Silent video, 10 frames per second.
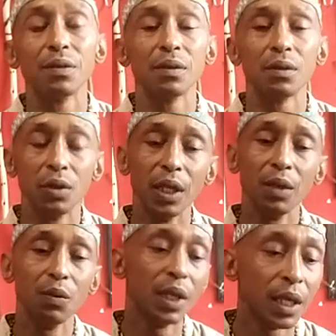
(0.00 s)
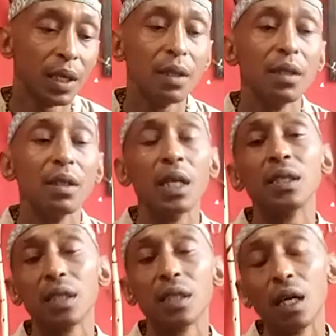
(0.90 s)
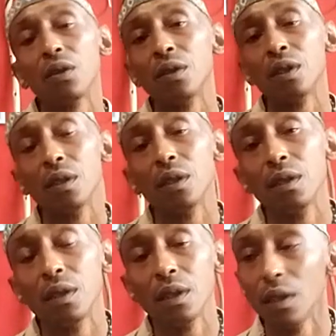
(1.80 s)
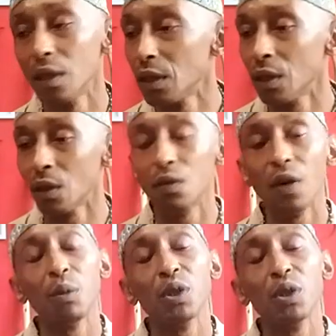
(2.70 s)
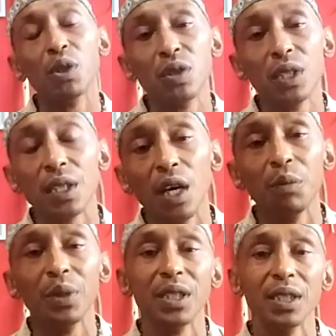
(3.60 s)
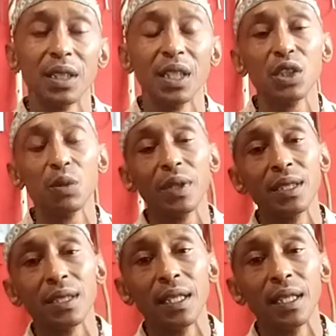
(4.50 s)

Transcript: Today we are stuck on, pharmaceutical companies' recipes.